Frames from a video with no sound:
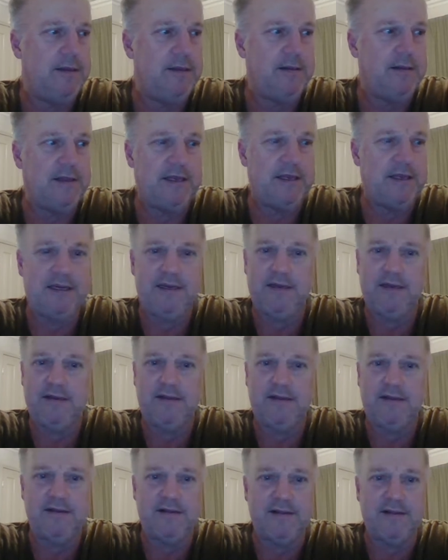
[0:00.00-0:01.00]
they
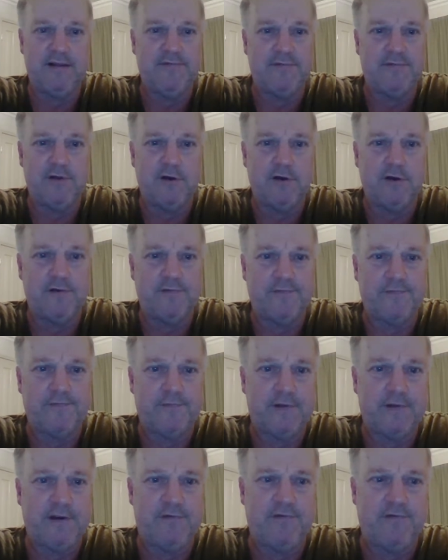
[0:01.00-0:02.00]
live life
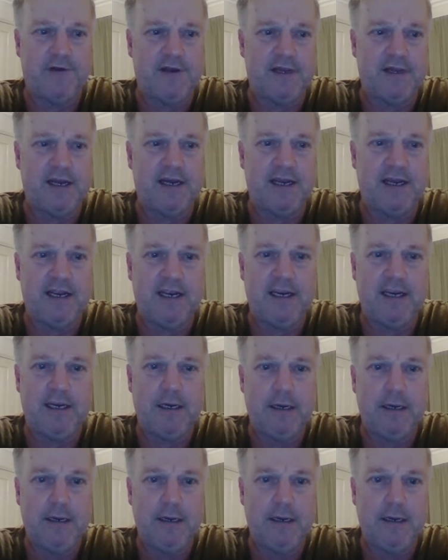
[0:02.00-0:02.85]
every day,